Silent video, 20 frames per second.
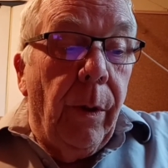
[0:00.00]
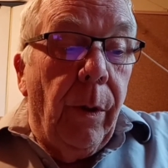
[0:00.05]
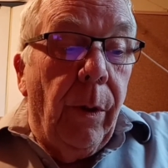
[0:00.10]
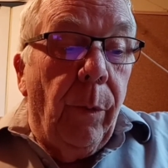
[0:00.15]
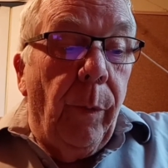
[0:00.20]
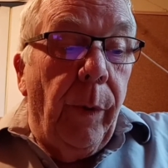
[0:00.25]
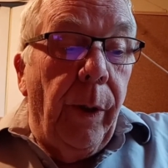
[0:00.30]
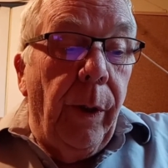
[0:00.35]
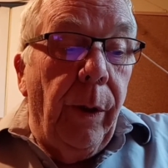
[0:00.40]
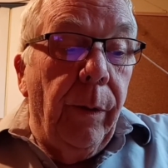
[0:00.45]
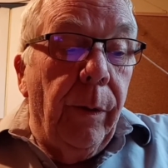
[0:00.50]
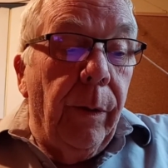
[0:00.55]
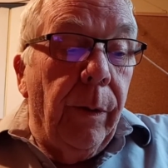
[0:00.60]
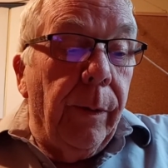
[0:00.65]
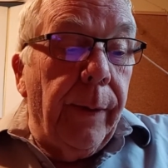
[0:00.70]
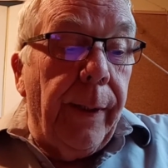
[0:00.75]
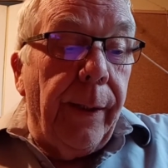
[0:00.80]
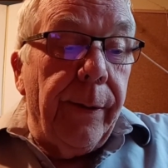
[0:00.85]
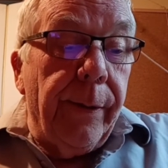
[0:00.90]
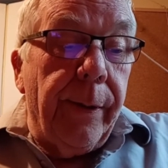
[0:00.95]
Well,
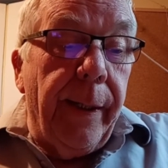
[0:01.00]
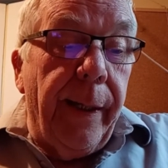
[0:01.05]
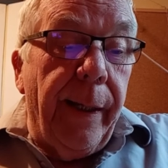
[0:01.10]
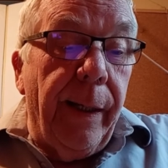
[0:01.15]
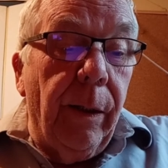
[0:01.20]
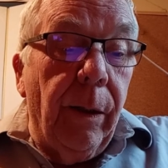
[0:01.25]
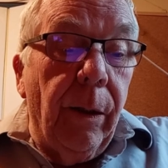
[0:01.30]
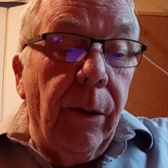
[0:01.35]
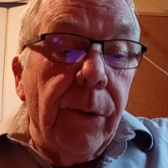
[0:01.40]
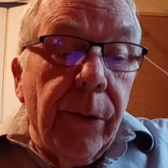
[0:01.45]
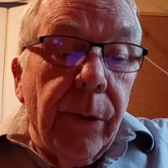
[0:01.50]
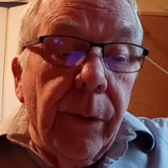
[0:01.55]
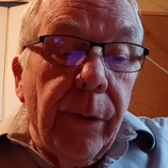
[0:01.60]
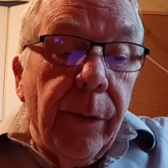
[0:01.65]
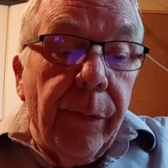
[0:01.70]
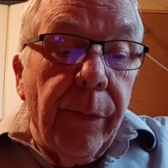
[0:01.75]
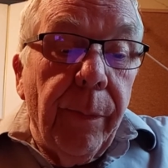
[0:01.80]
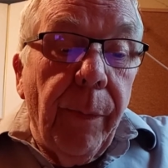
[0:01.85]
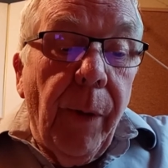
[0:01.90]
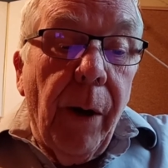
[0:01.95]
that's their loss.
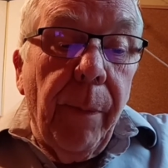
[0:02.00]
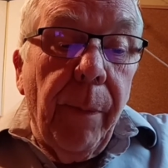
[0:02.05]
For my